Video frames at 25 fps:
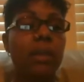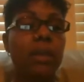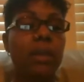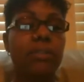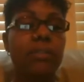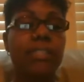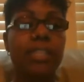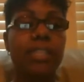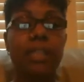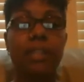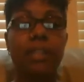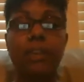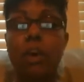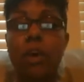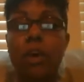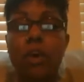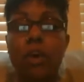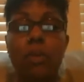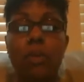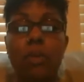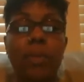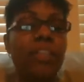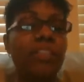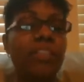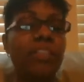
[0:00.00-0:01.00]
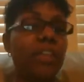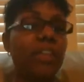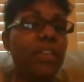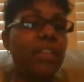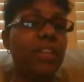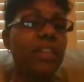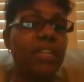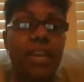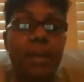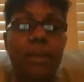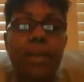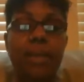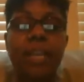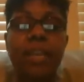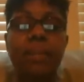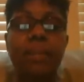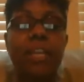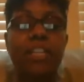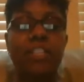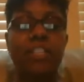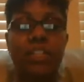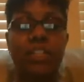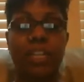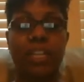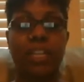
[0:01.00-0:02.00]
selling a home, anything like that, any
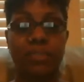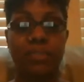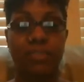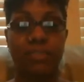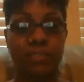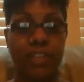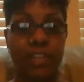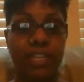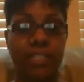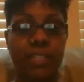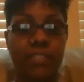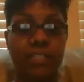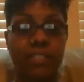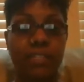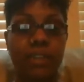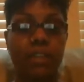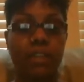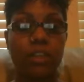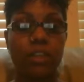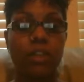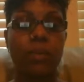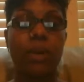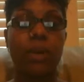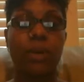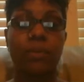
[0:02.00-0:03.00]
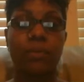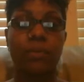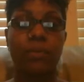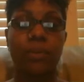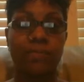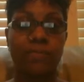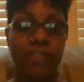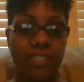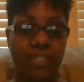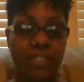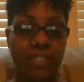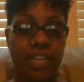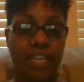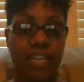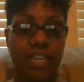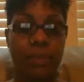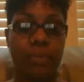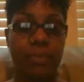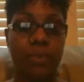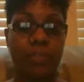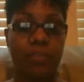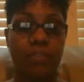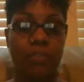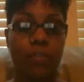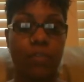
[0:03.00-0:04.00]
major life events, you want to revisit that
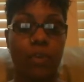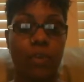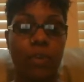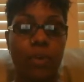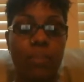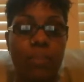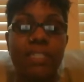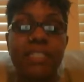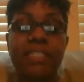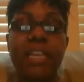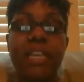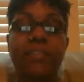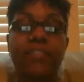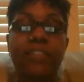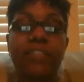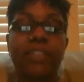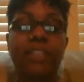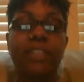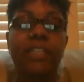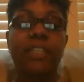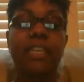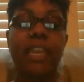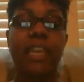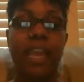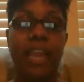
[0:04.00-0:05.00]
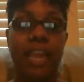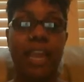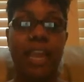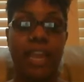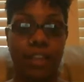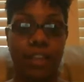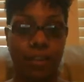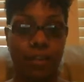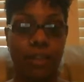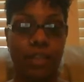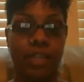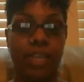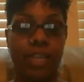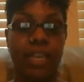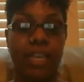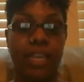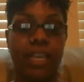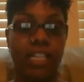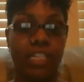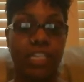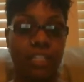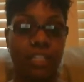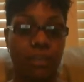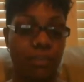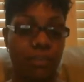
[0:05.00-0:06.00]
W-4, but definitely annually it
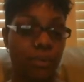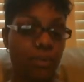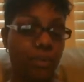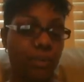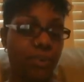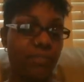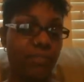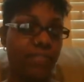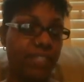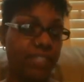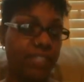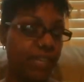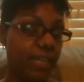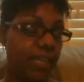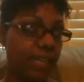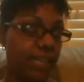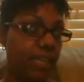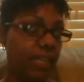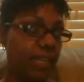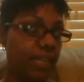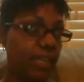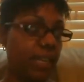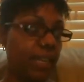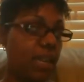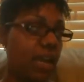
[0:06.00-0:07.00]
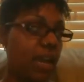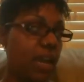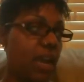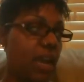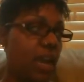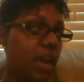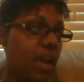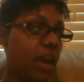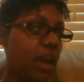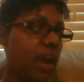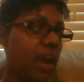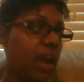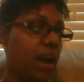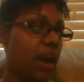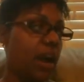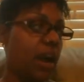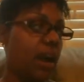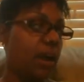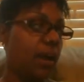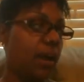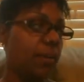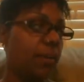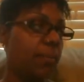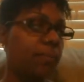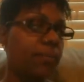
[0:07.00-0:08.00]
needs to be revisited.
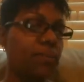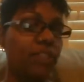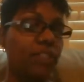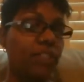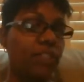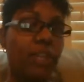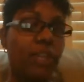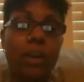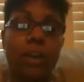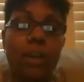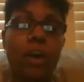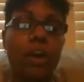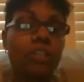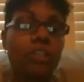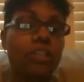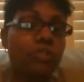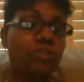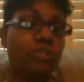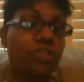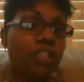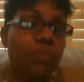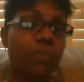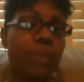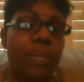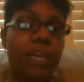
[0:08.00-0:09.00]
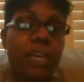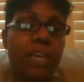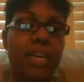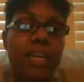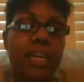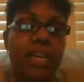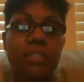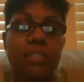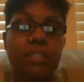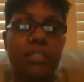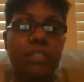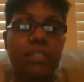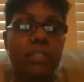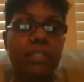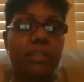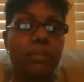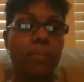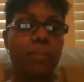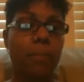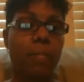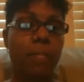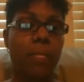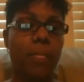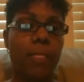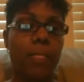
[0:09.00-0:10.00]
And also just because,
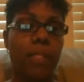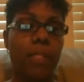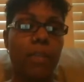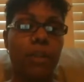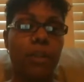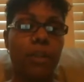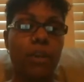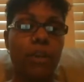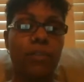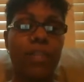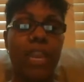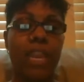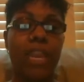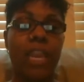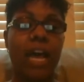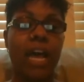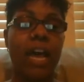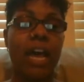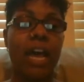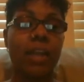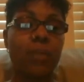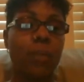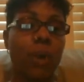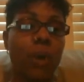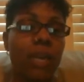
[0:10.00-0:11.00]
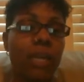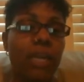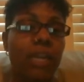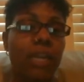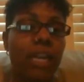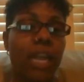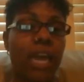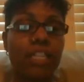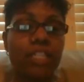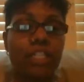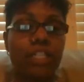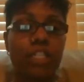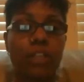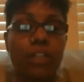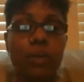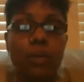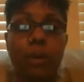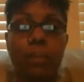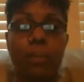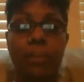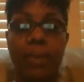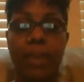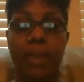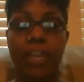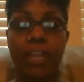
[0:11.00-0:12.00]
that line 1, line 2
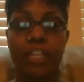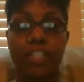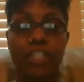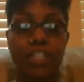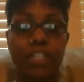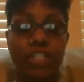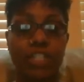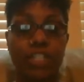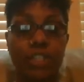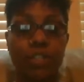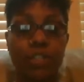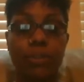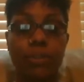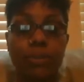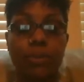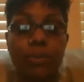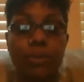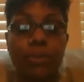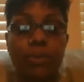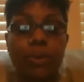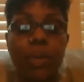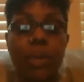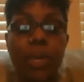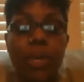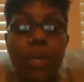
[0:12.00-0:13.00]
on page 2,